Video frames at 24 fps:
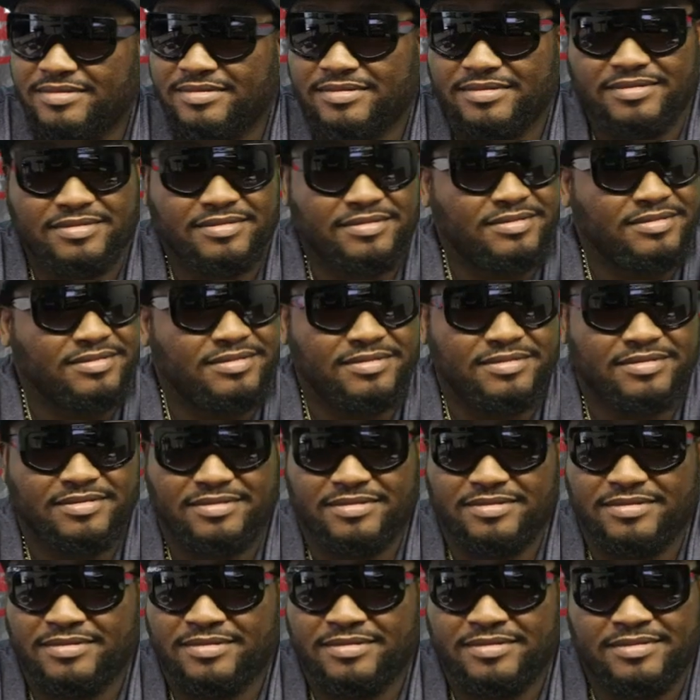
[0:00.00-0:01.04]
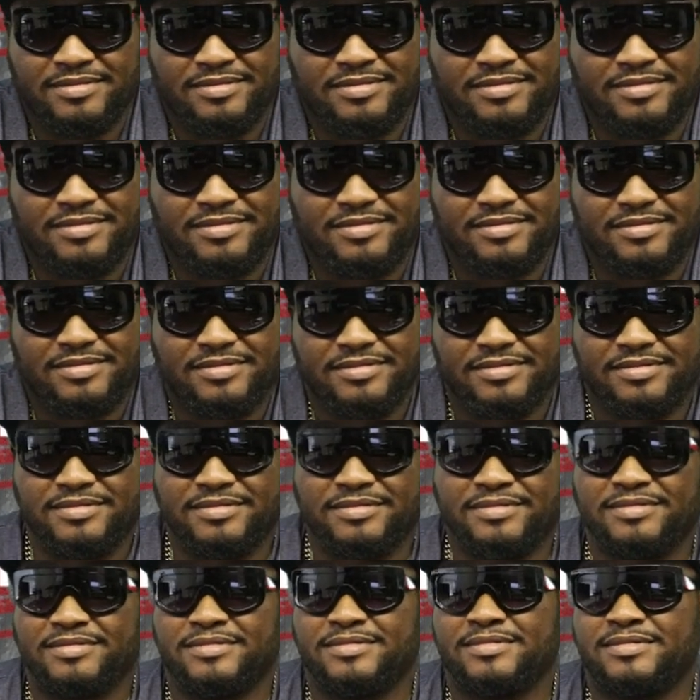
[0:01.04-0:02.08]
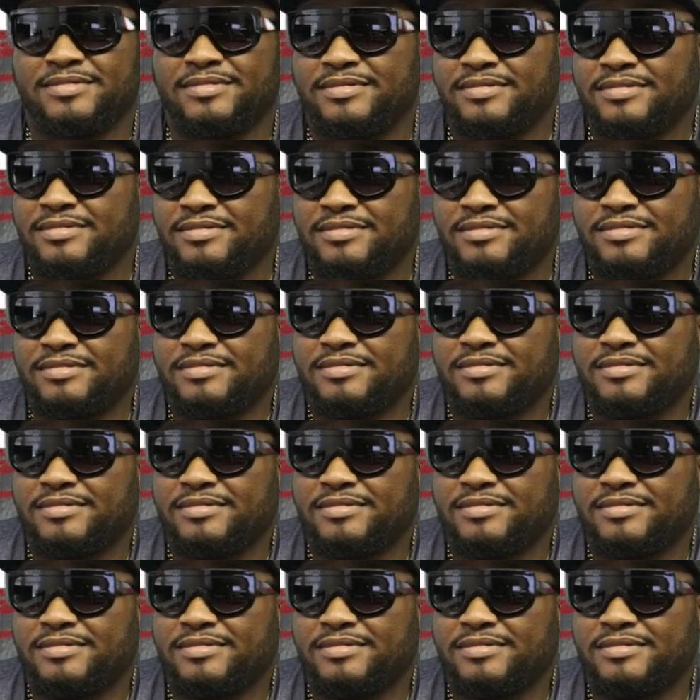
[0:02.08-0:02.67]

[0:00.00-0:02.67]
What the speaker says: (not speaking)